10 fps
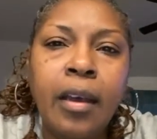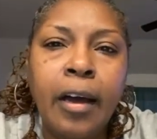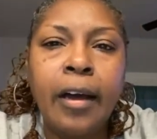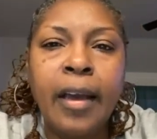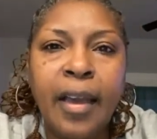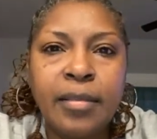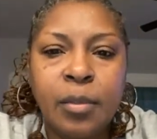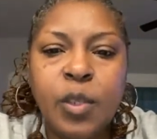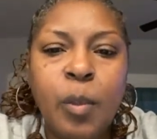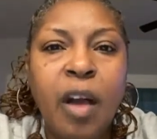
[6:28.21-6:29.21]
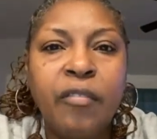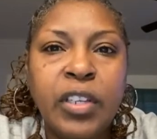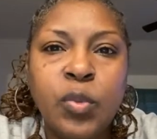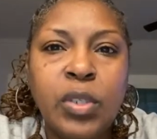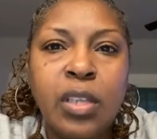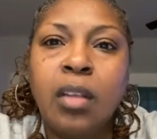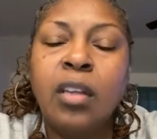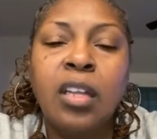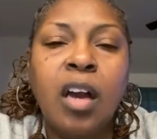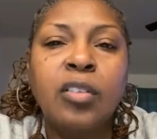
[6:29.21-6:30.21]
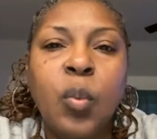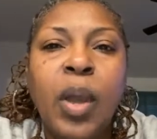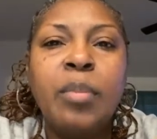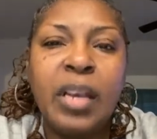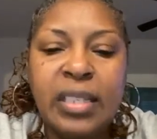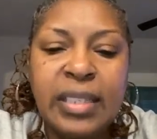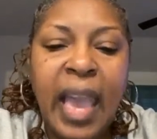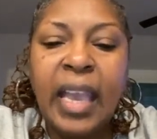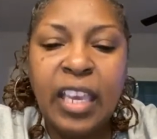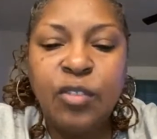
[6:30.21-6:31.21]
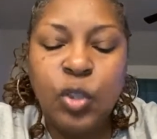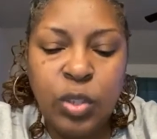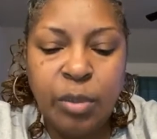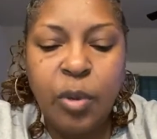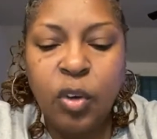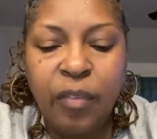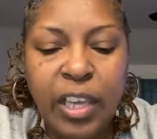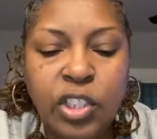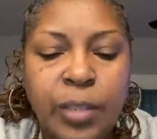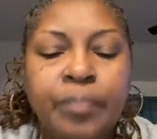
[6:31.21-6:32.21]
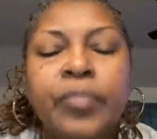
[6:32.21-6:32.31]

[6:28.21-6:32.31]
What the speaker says: have some small victories along the way, because that gives you some motivation.